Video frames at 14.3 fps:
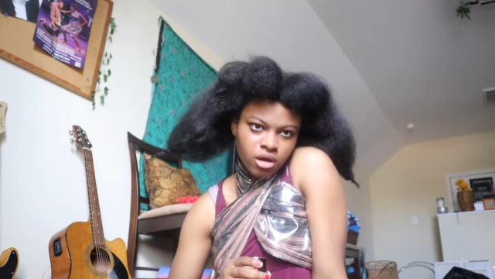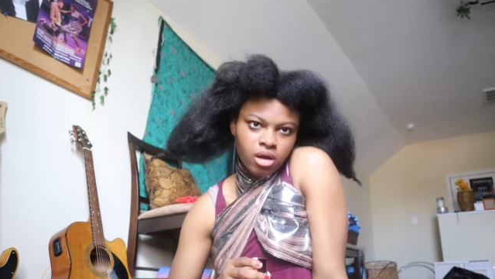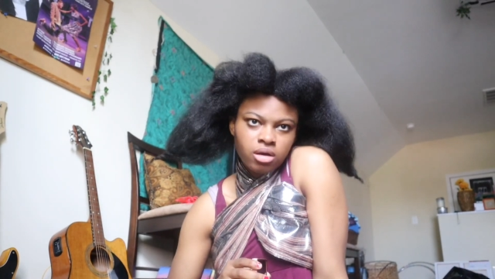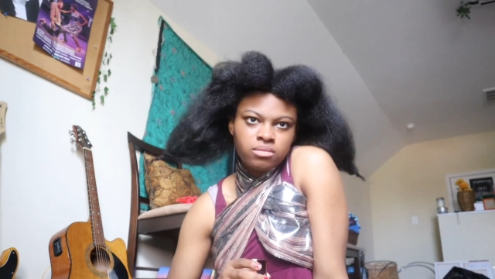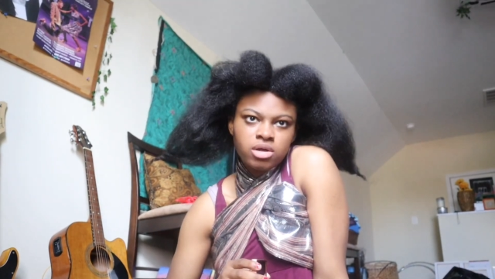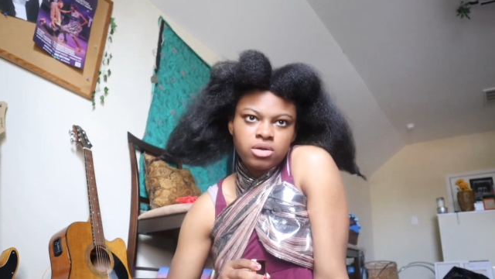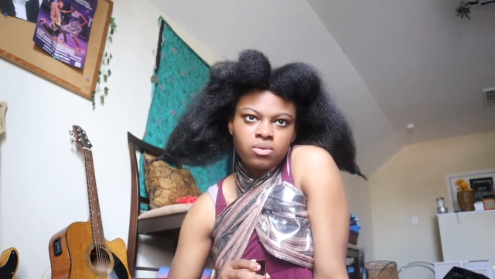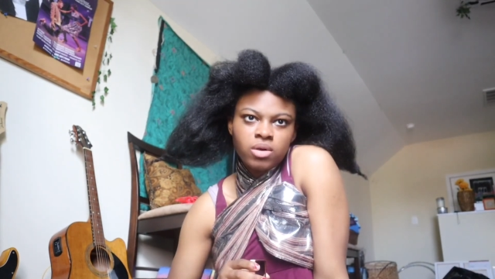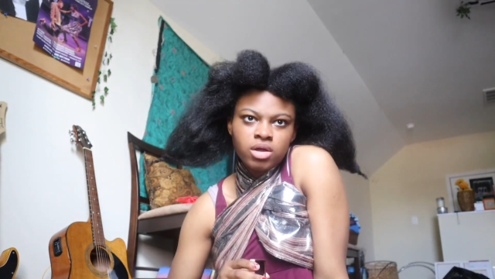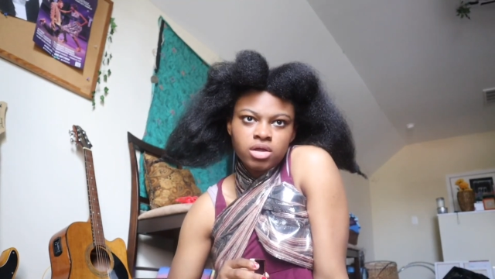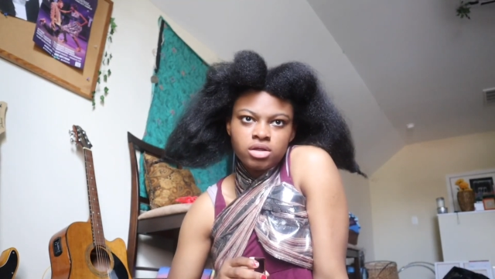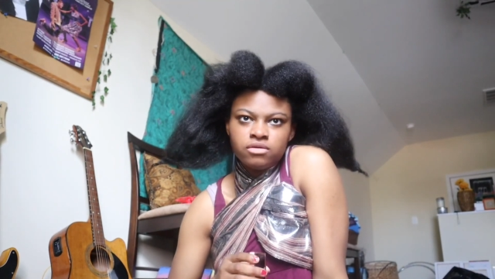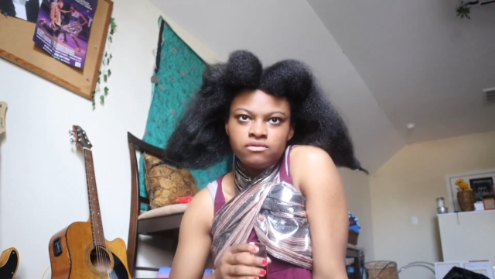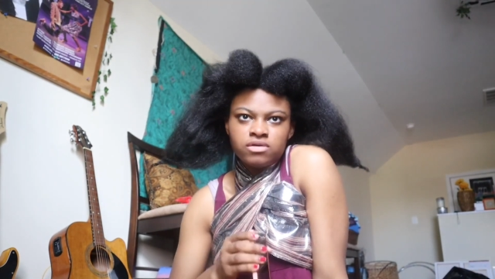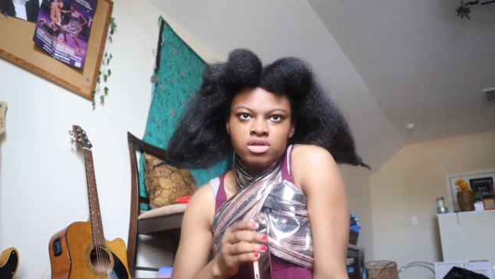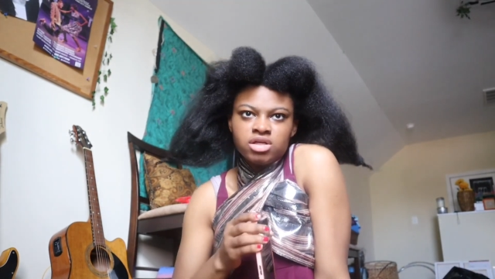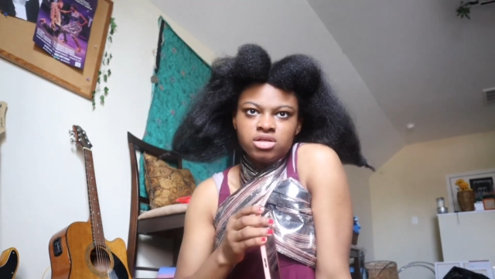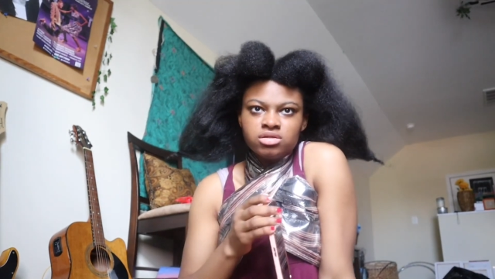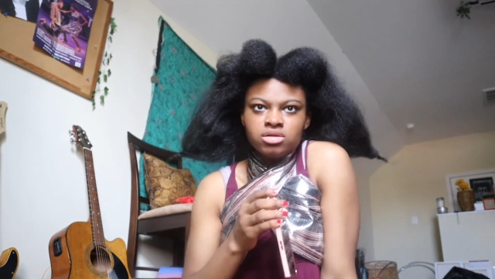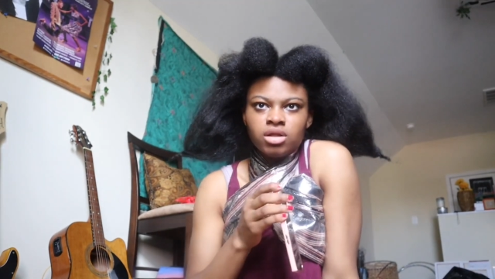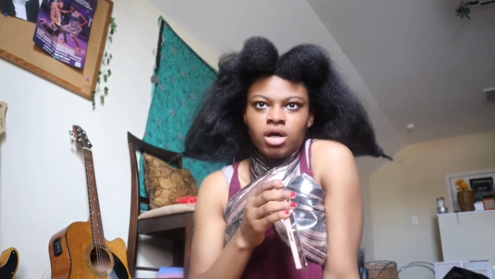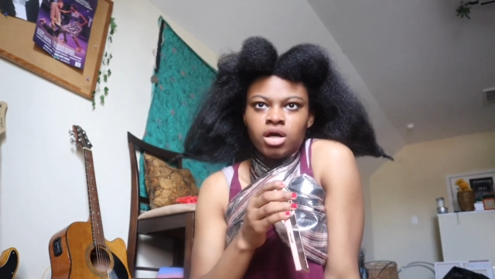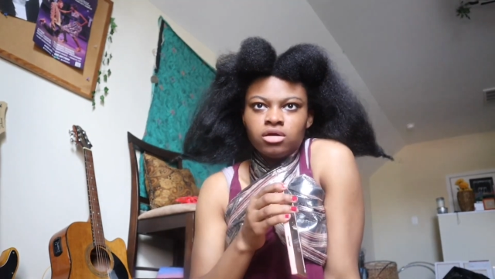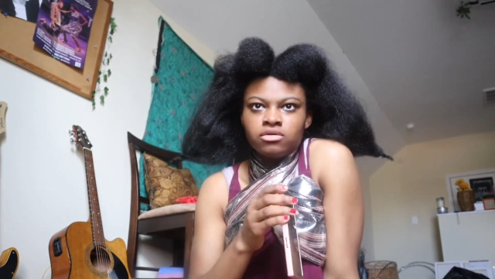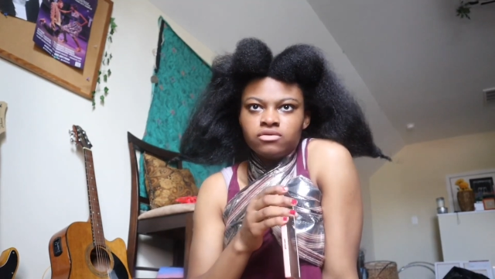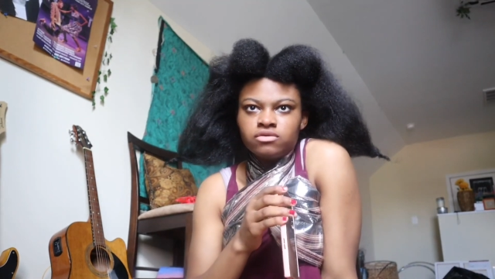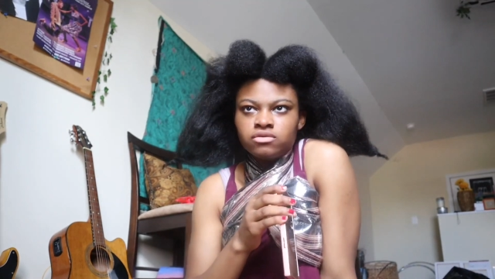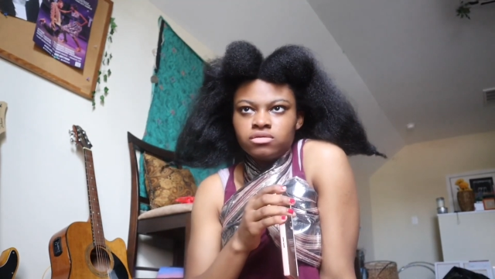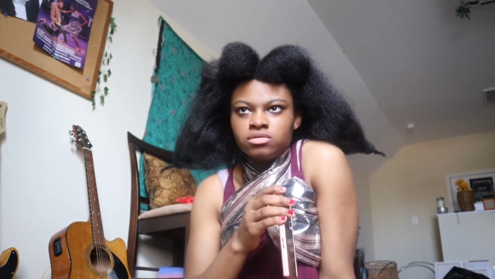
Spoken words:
I mean, what even is life?